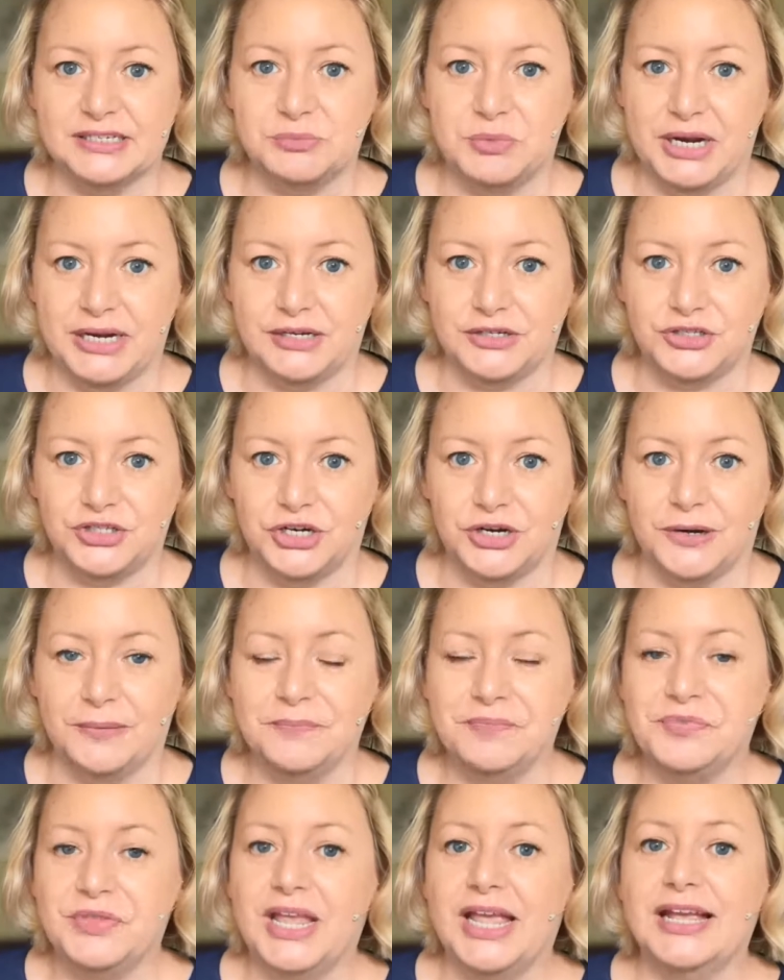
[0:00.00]
manager.
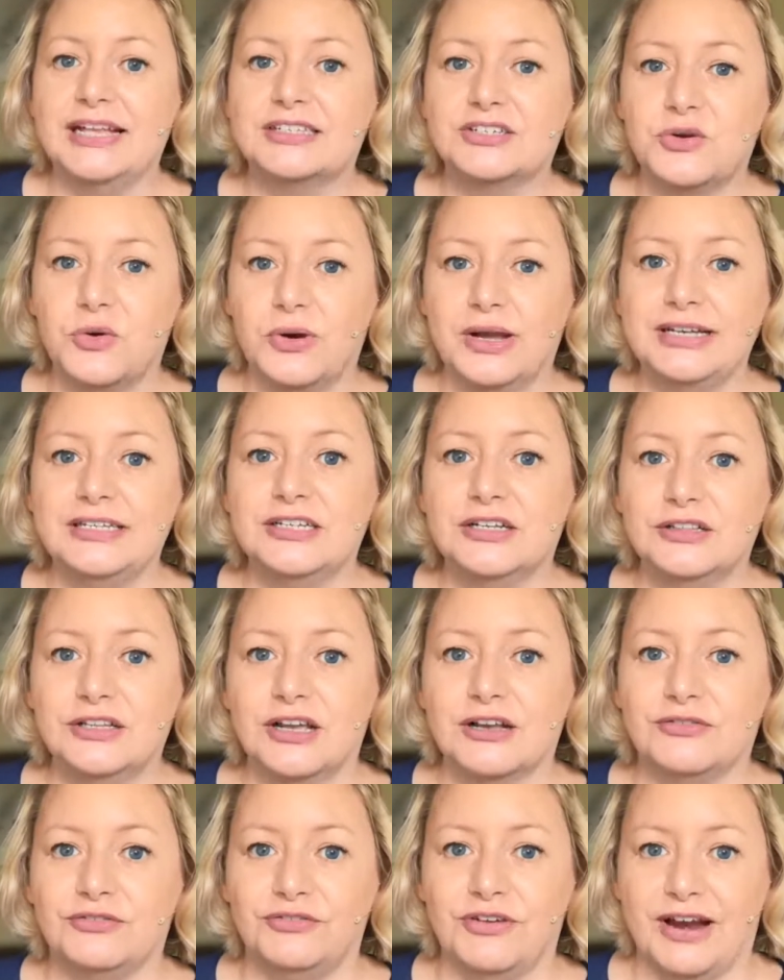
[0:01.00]
It's going to
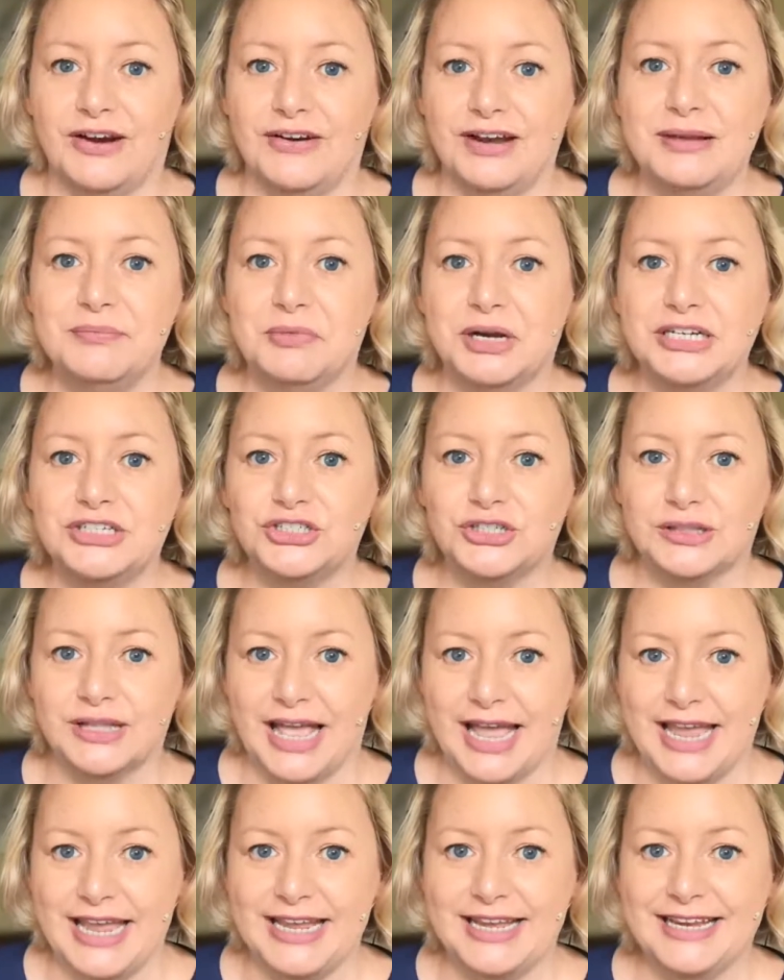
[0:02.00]
look very much
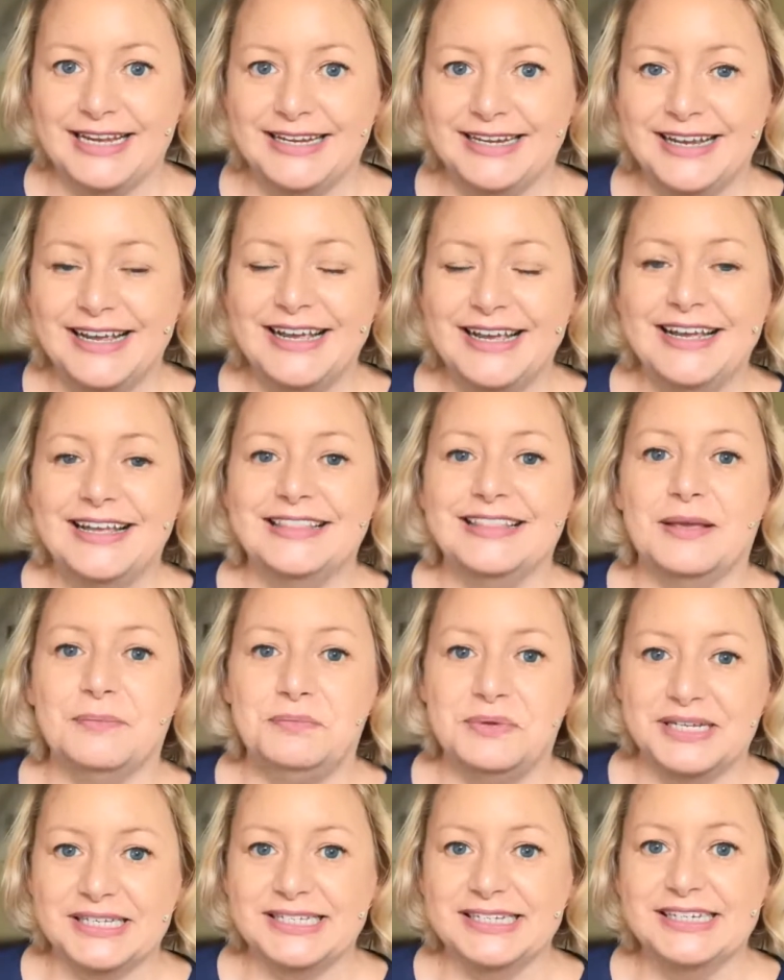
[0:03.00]
like the
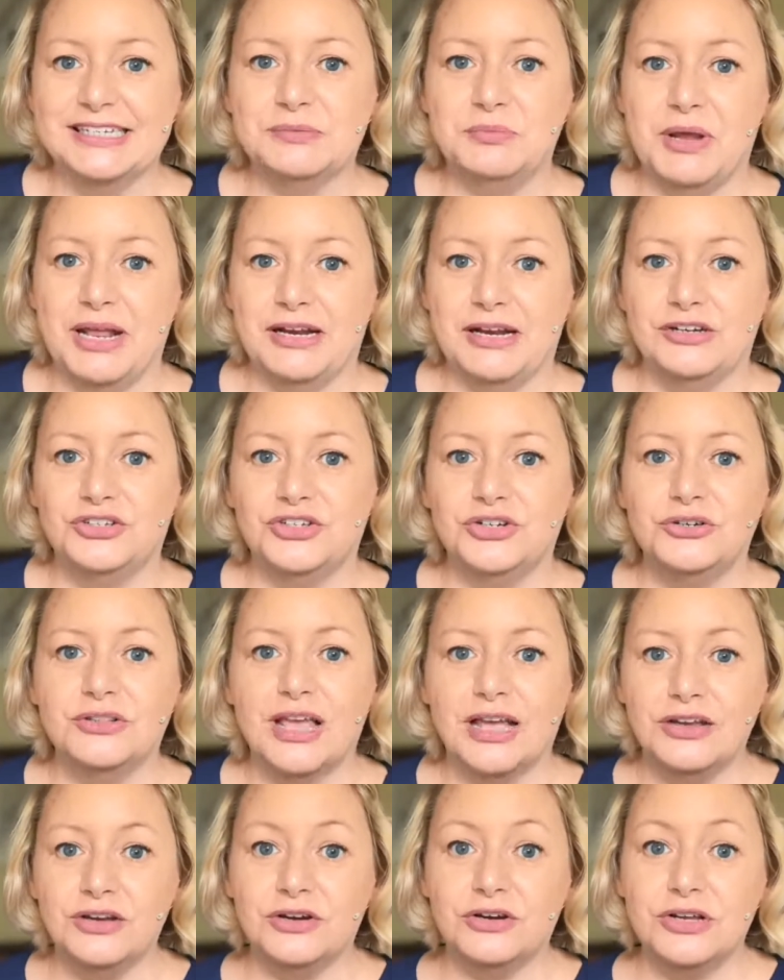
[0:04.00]
business manager
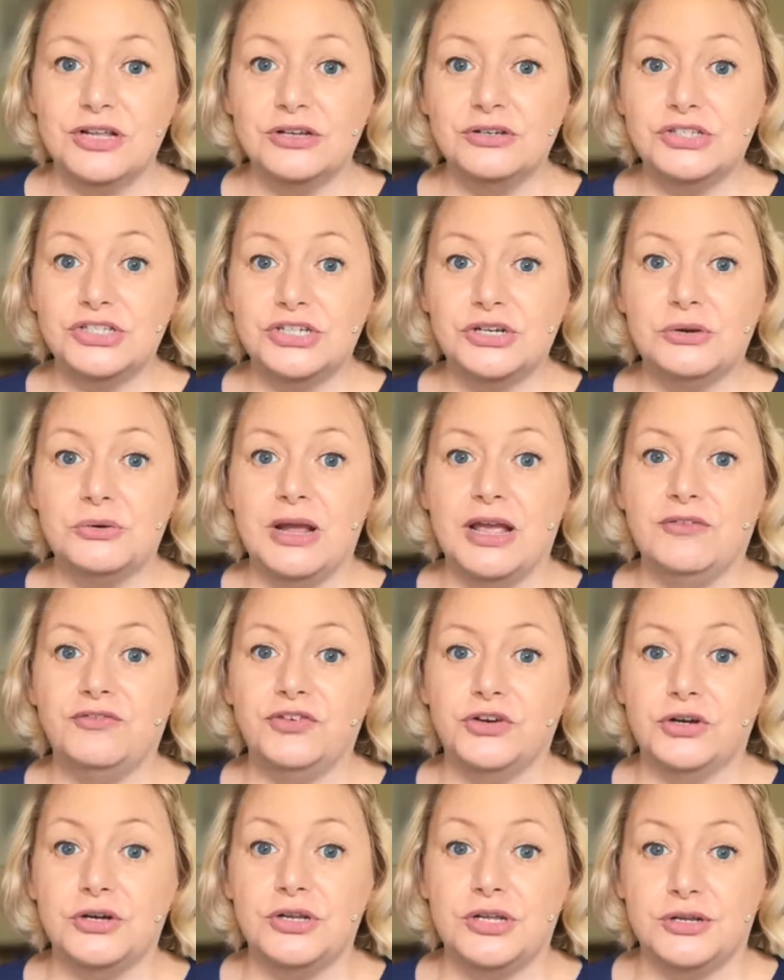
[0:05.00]
that you're used to if
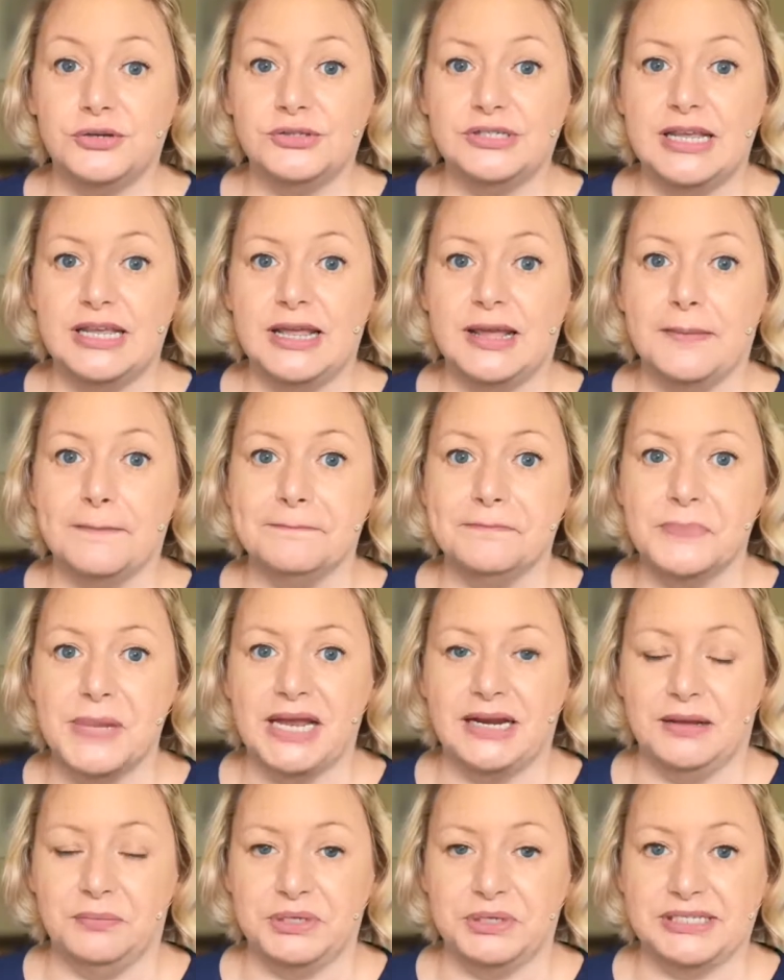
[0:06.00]
you're using
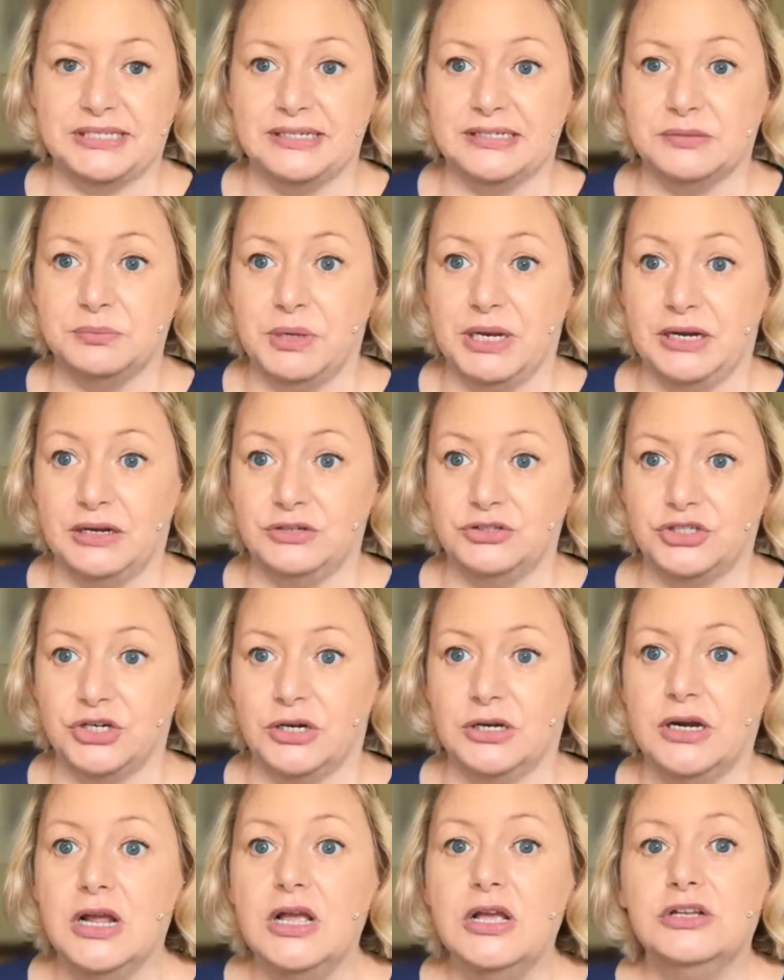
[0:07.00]
Meta Business
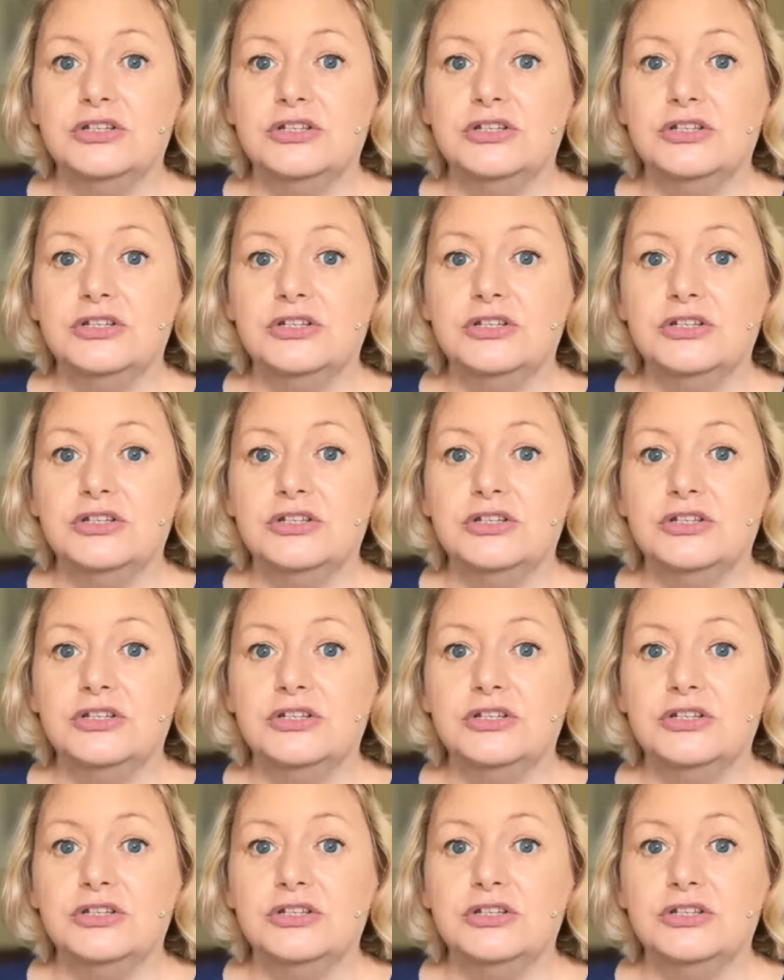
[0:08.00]
Manager.